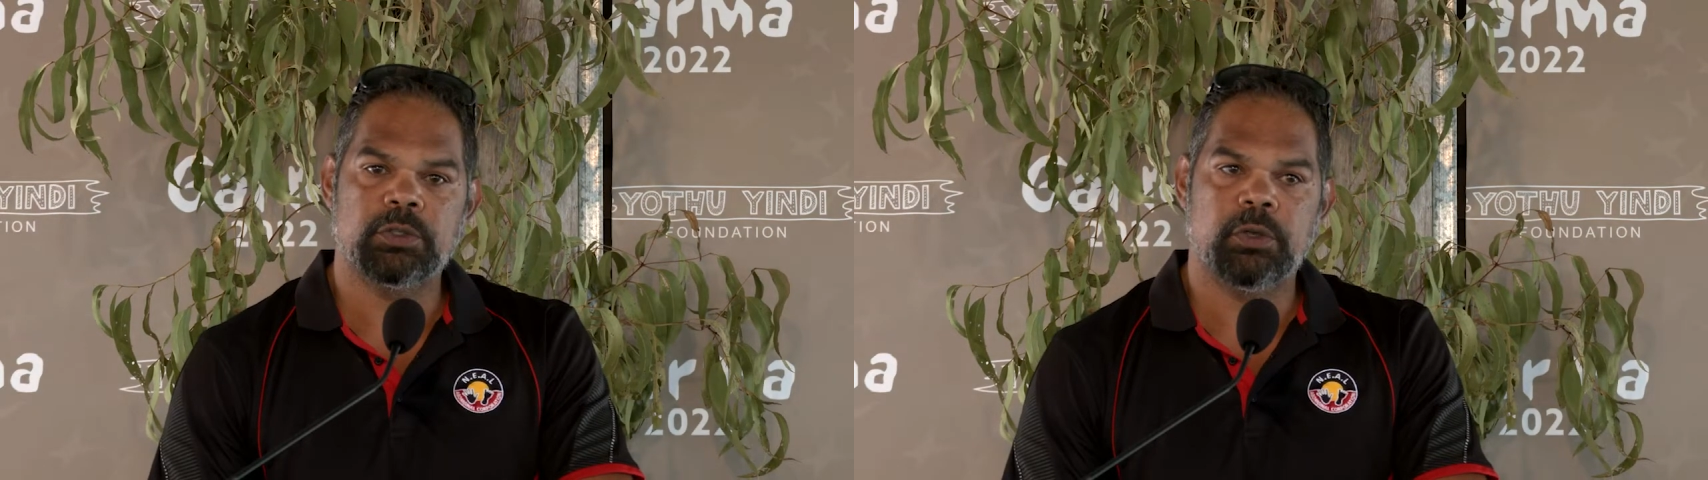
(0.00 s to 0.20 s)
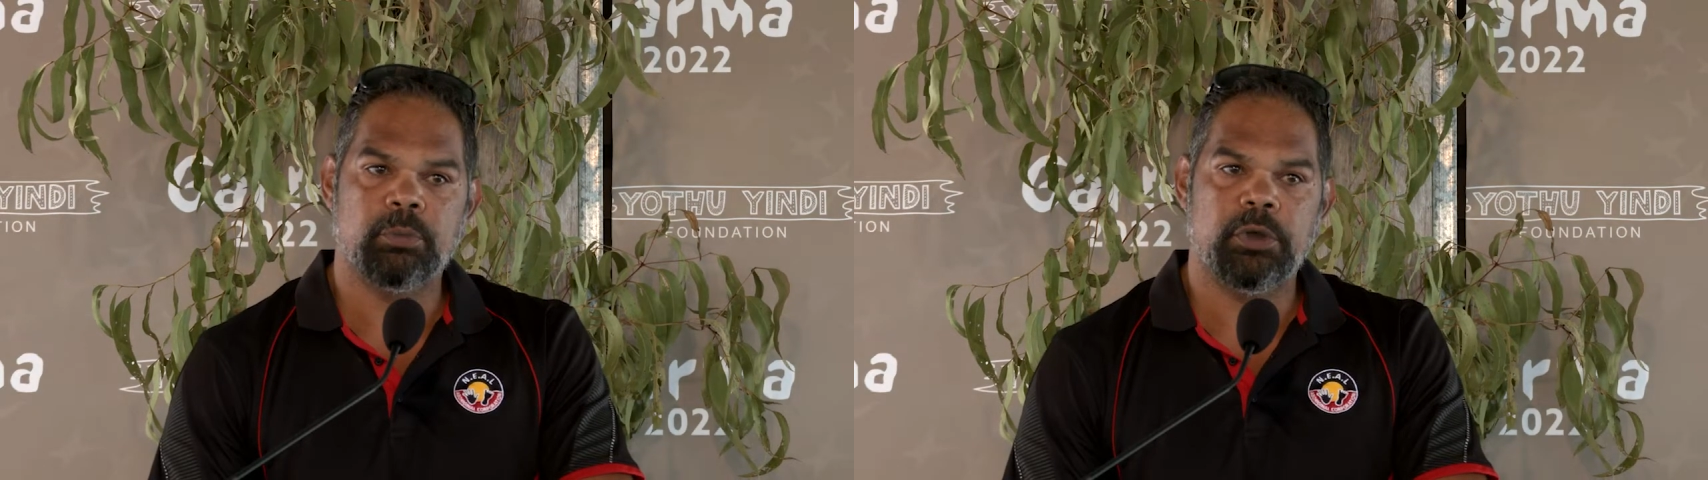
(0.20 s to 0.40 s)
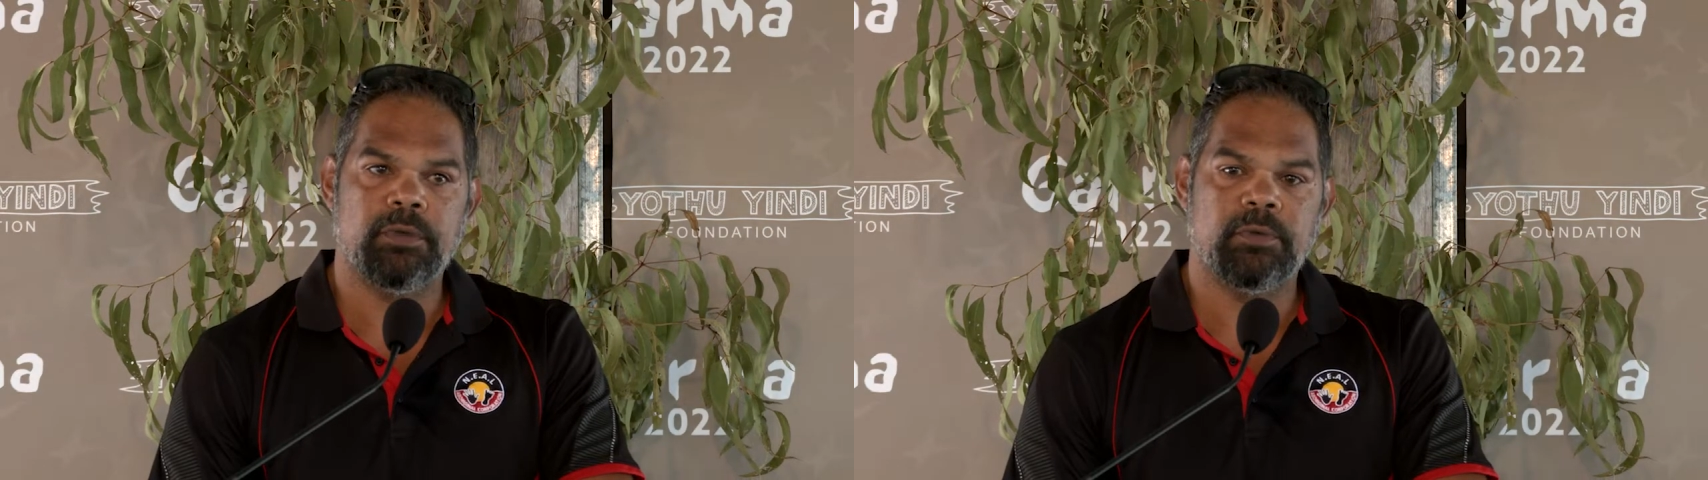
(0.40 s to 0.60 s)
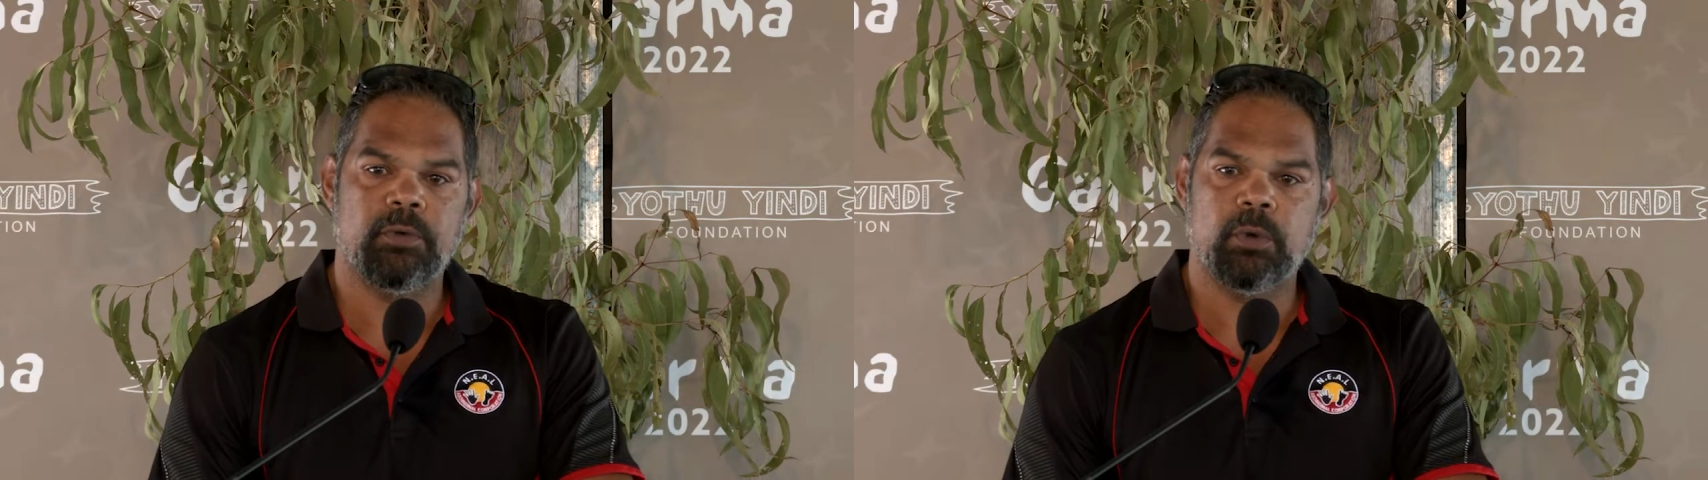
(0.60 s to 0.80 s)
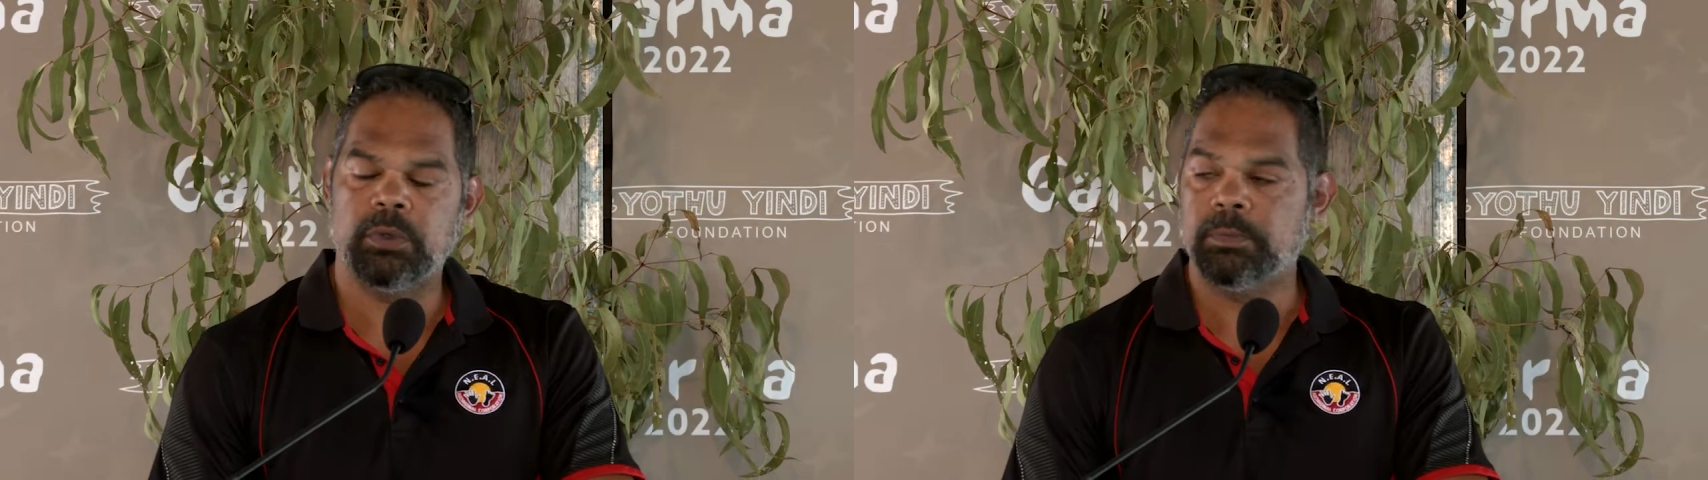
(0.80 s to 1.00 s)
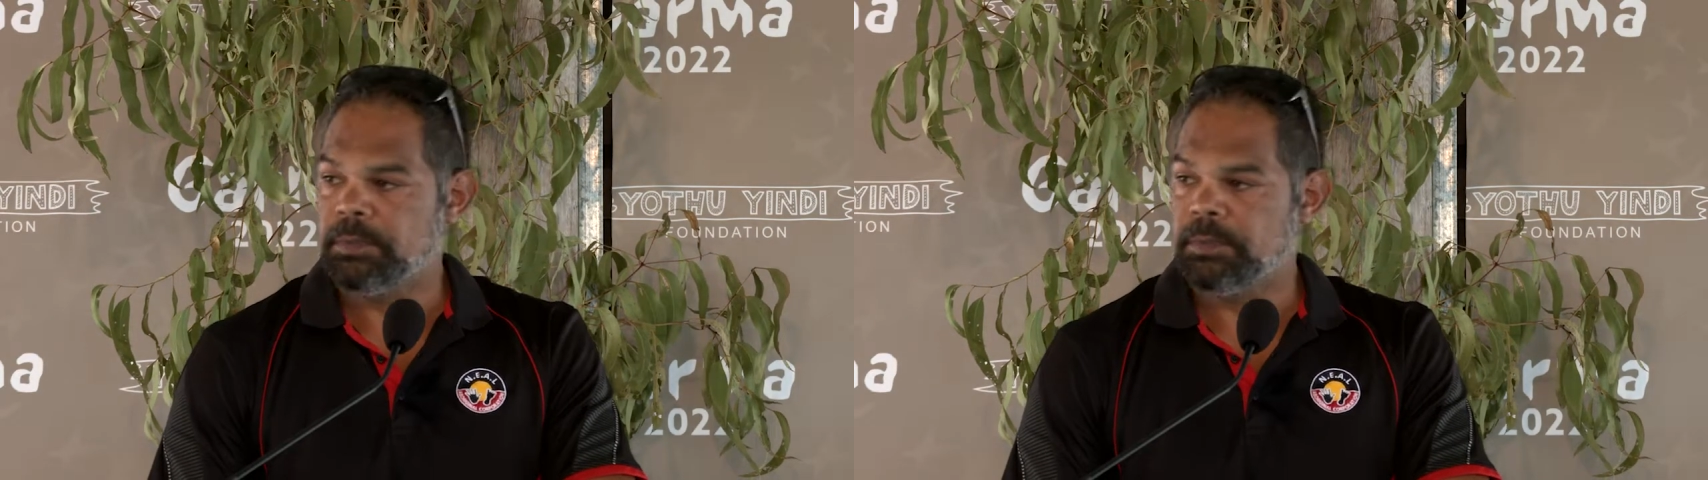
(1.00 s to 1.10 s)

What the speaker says: on moving forward.